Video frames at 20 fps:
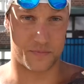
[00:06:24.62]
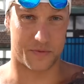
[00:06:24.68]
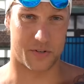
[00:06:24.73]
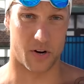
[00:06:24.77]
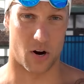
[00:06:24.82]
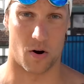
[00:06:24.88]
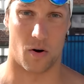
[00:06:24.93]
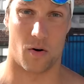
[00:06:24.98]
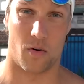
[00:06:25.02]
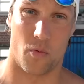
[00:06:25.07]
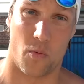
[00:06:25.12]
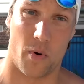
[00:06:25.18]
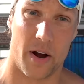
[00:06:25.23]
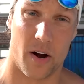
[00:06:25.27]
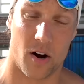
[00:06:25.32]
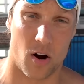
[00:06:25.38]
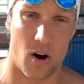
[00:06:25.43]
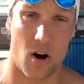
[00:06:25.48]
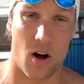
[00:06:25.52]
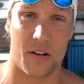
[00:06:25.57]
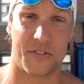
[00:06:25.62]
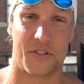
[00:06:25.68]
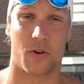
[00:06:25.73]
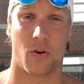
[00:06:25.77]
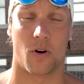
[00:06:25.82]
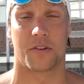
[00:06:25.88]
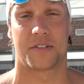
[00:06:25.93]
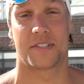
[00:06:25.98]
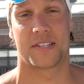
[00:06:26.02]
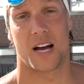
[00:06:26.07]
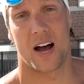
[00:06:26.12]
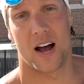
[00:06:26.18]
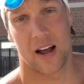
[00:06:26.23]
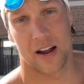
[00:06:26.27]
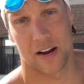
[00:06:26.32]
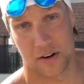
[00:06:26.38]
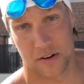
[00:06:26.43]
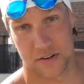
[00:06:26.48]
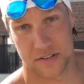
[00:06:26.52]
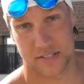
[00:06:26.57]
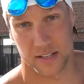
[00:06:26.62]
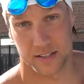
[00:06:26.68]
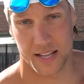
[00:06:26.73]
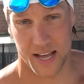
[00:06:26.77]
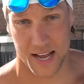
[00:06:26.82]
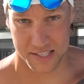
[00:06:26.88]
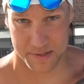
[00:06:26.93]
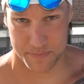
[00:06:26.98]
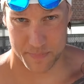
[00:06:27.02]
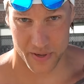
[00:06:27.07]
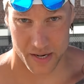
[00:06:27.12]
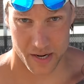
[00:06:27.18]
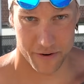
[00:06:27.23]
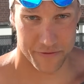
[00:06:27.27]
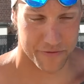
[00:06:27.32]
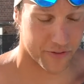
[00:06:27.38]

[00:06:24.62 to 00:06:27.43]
so we are on to our tires, the last bit of